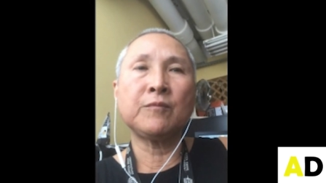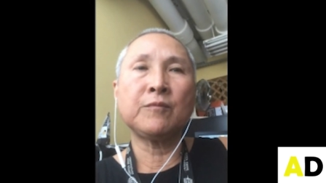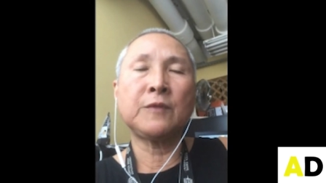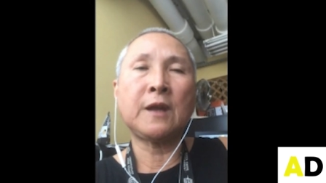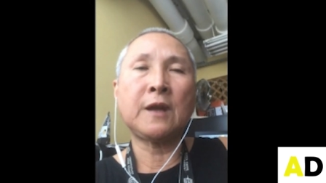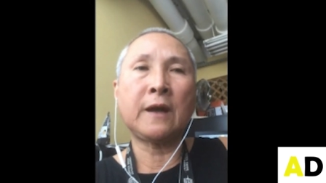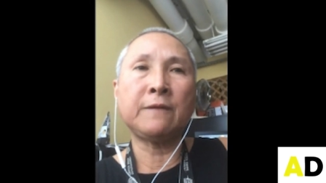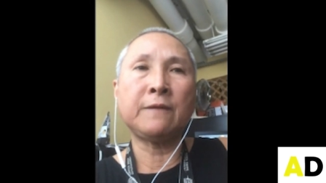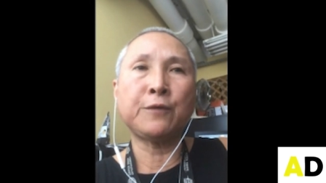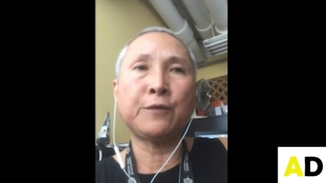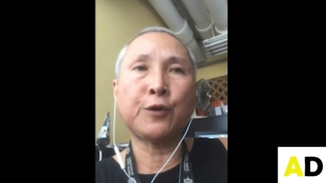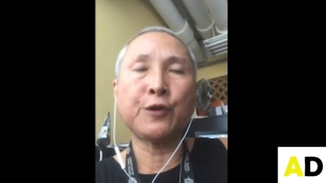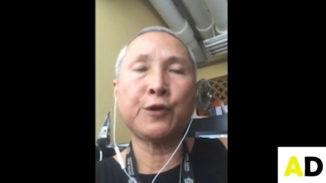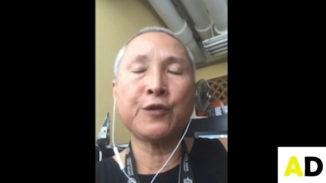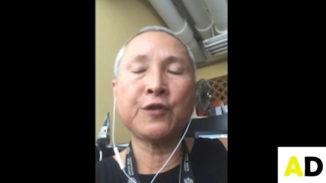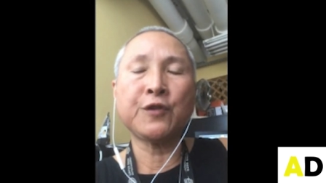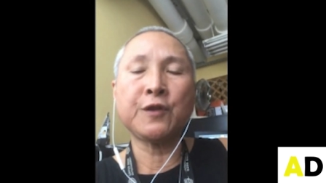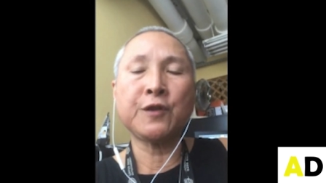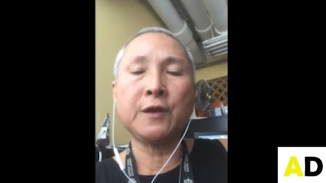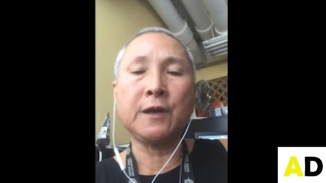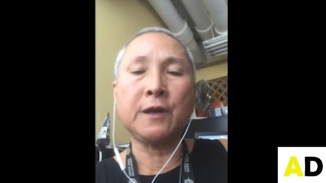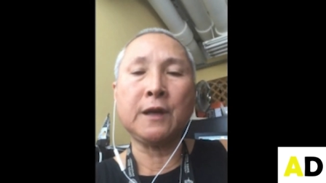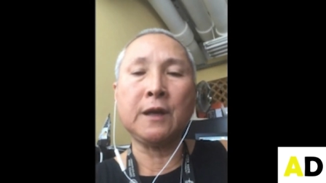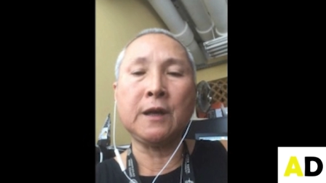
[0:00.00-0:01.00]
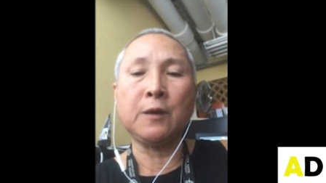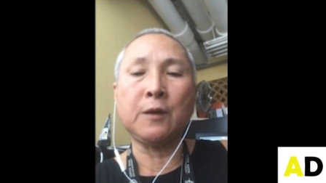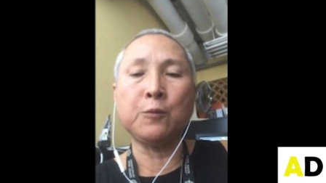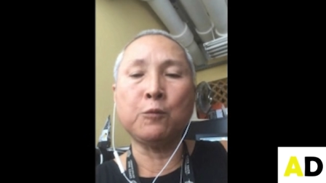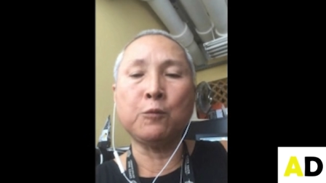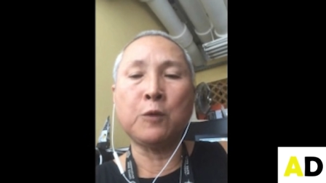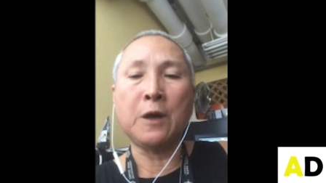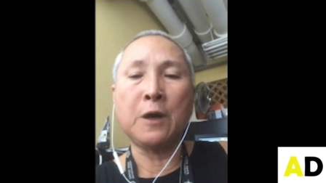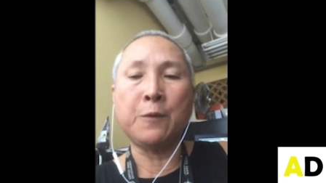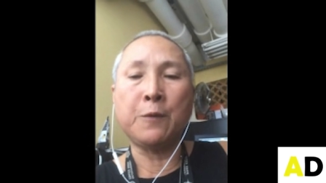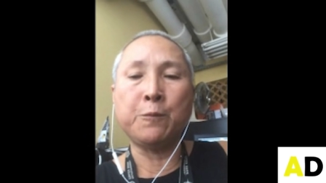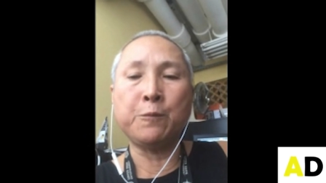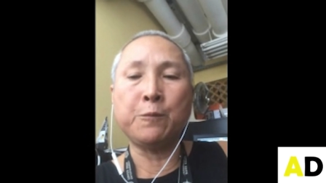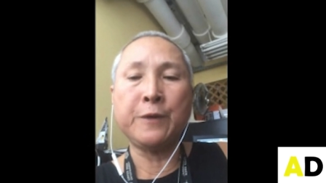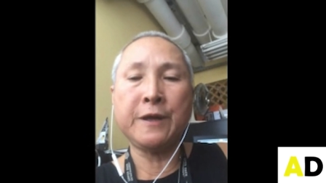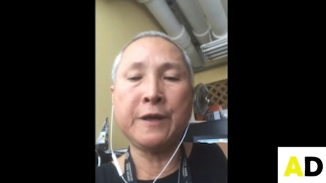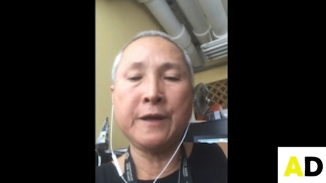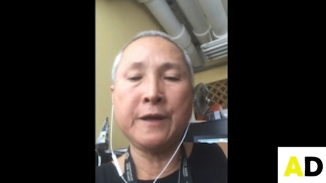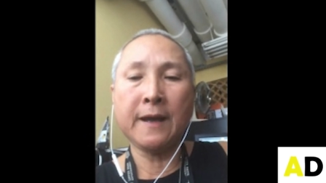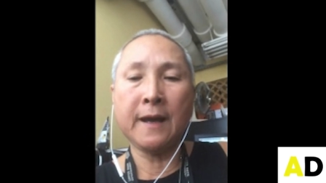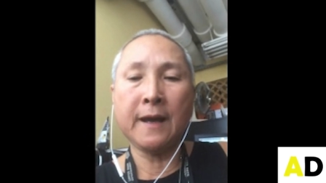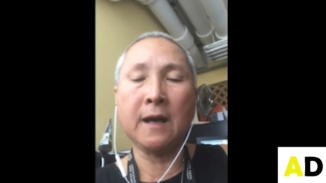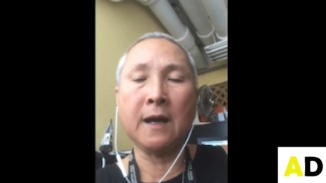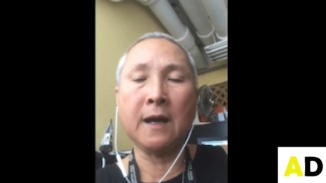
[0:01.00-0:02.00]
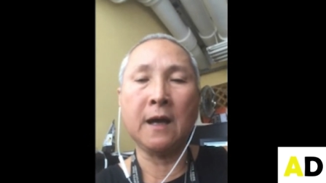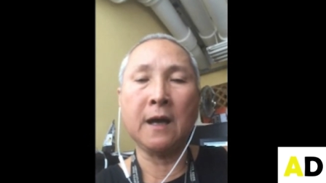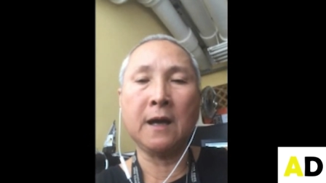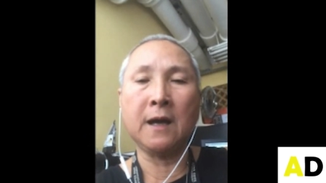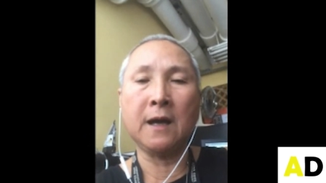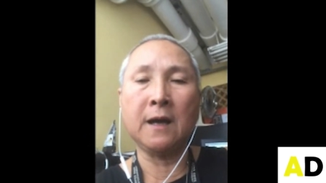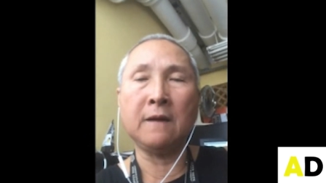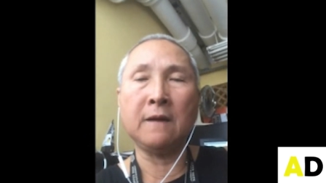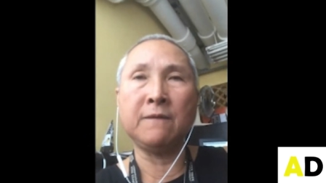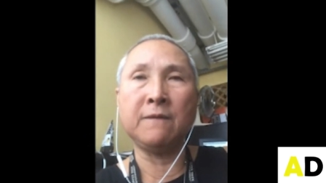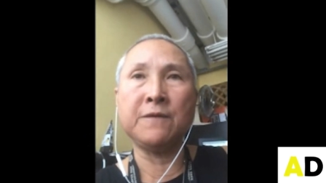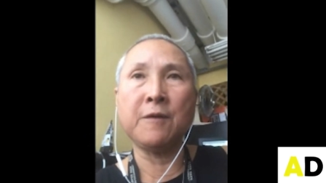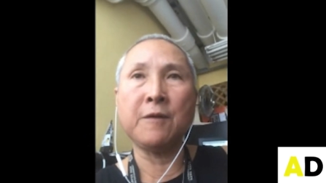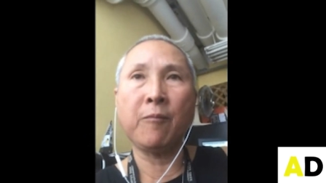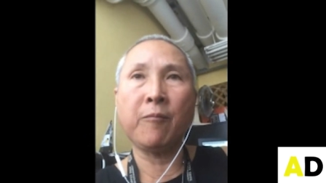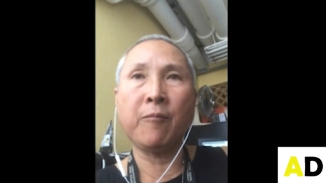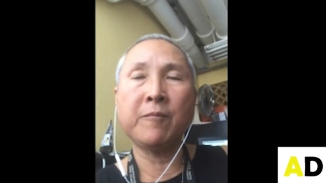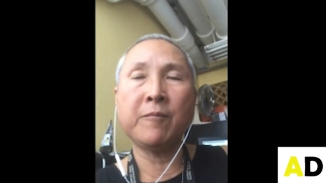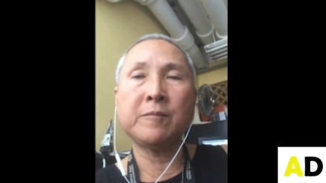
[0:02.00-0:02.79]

diversity when we have,